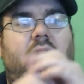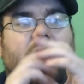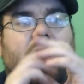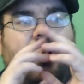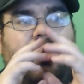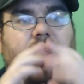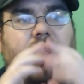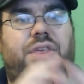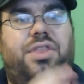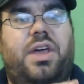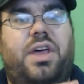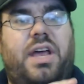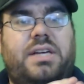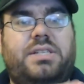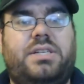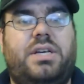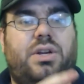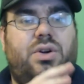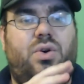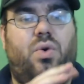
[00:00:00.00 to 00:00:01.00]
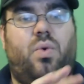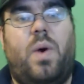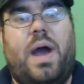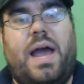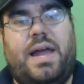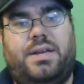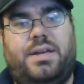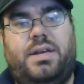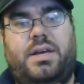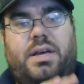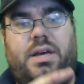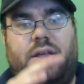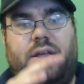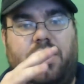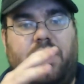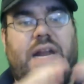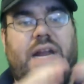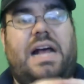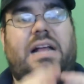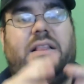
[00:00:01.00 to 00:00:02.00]
the things in Gwent
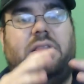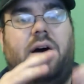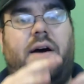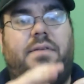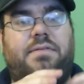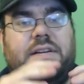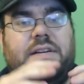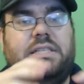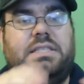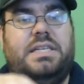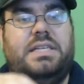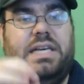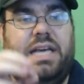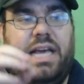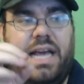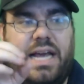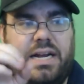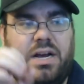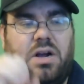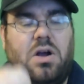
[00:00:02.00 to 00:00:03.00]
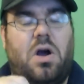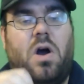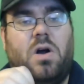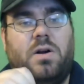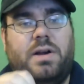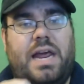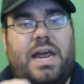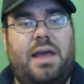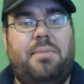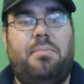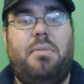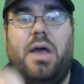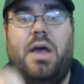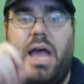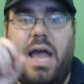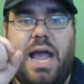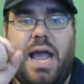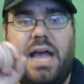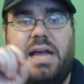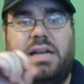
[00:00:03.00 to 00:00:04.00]
that I love to see in a card game,
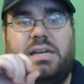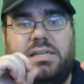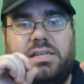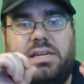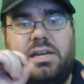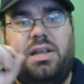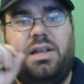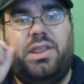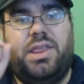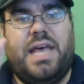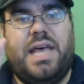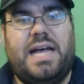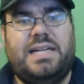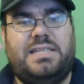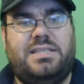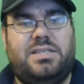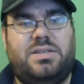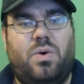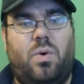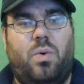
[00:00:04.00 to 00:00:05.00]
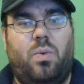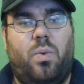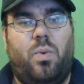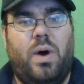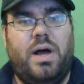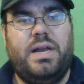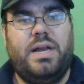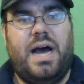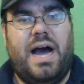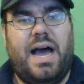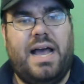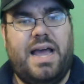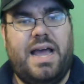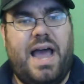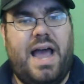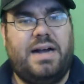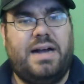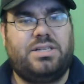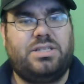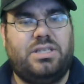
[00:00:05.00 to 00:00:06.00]
and that's what I
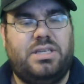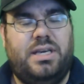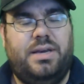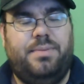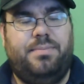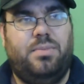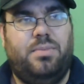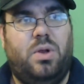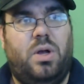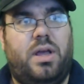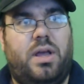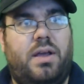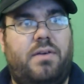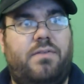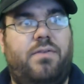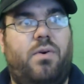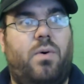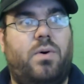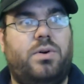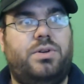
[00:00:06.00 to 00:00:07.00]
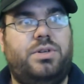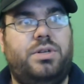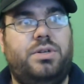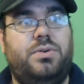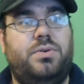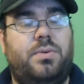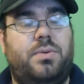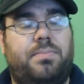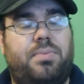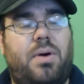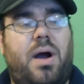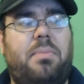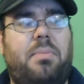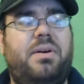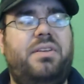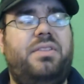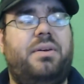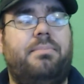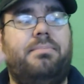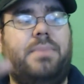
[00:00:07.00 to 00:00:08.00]
actually am looking forward to
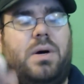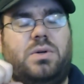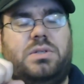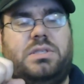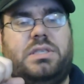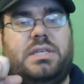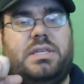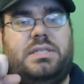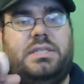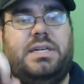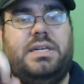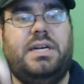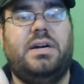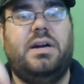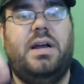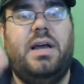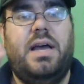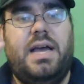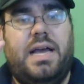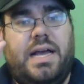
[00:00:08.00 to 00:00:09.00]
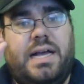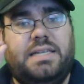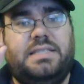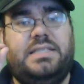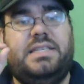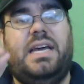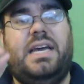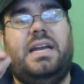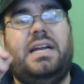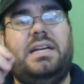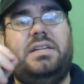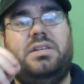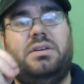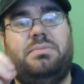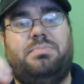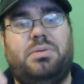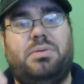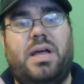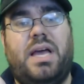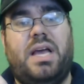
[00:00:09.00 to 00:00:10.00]
probably the most this year, is getting to
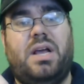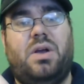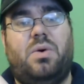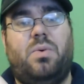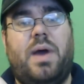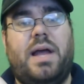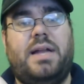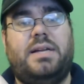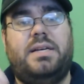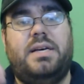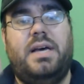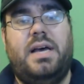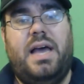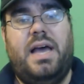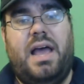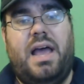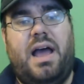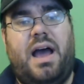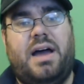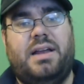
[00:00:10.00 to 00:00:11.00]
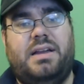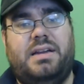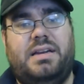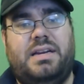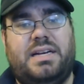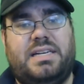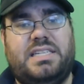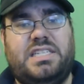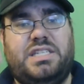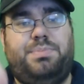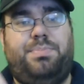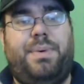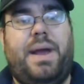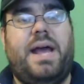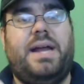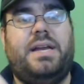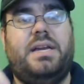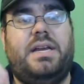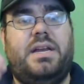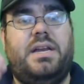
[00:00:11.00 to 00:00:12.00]
play Gwent on an
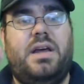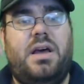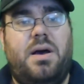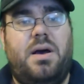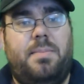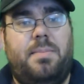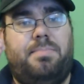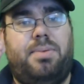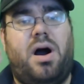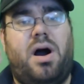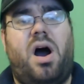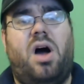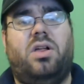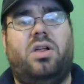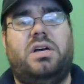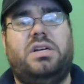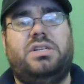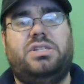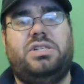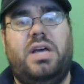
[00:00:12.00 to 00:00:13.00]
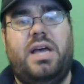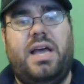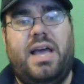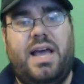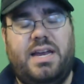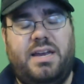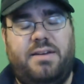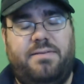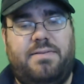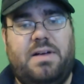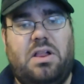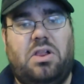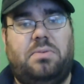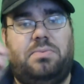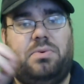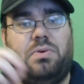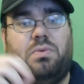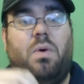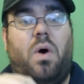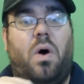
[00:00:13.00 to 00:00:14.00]
expanded, polished, and
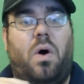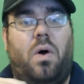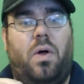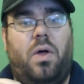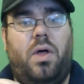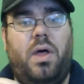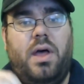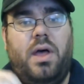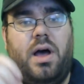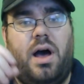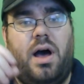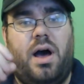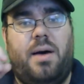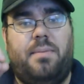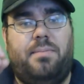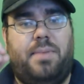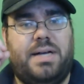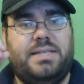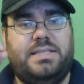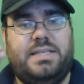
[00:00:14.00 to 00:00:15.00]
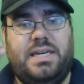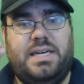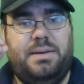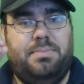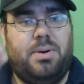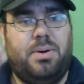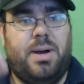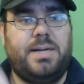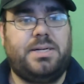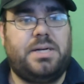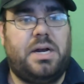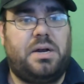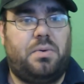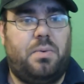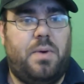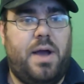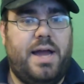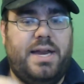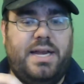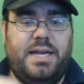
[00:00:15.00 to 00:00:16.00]
developed role by CD Projekt
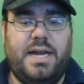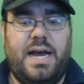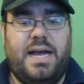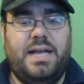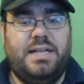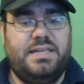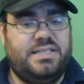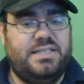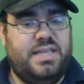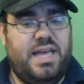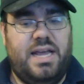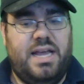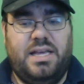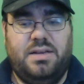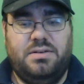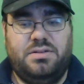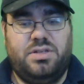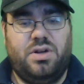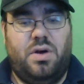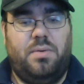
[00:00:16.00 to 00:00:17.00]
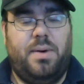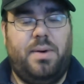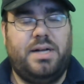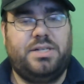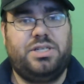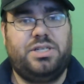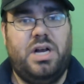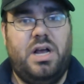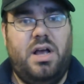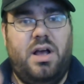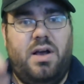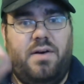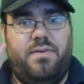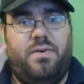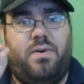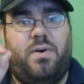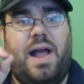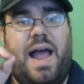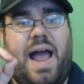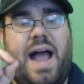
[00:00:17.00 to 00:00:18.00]
Red. And I just thank you so much
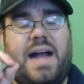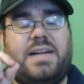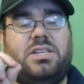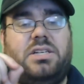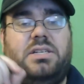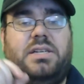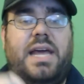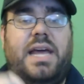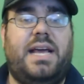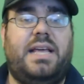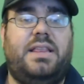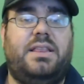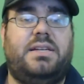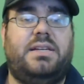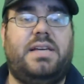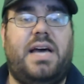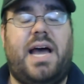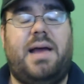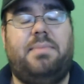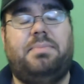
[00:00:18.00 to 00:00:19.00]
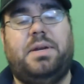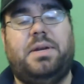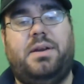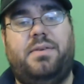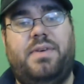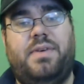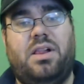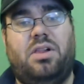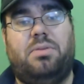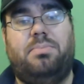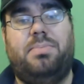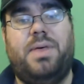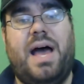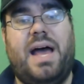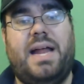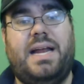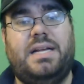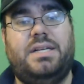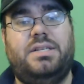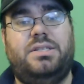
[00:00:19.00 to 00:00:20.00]
for actually taking the time to develop
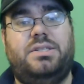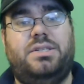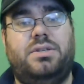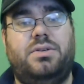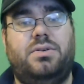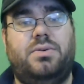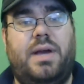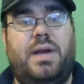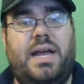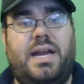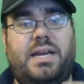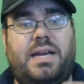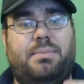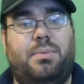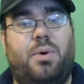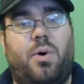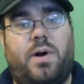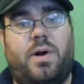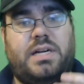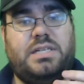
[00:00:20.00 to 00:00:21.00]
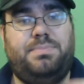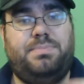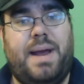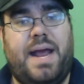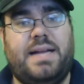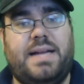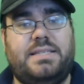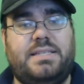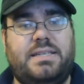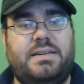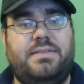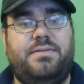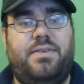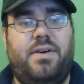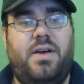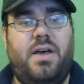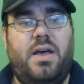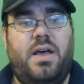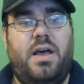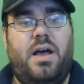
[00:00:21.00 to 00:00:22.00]
that into a more expansive
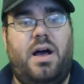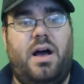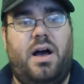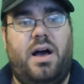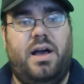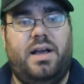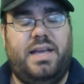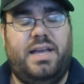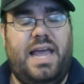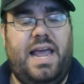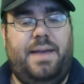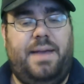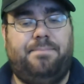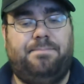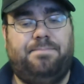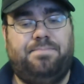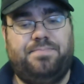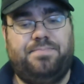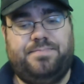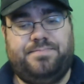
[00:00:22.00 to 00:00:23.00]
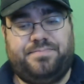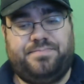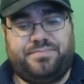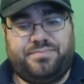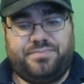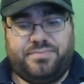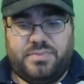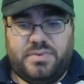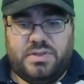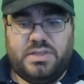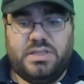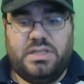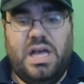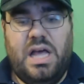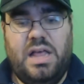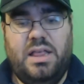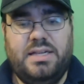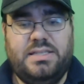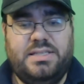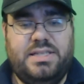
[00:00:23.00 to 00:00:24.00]
game.
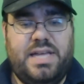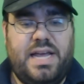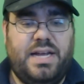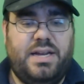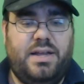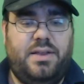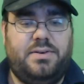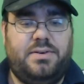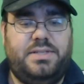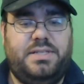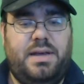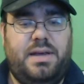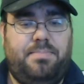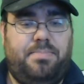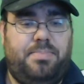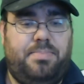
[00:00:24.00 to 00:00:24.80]
Let's take another sip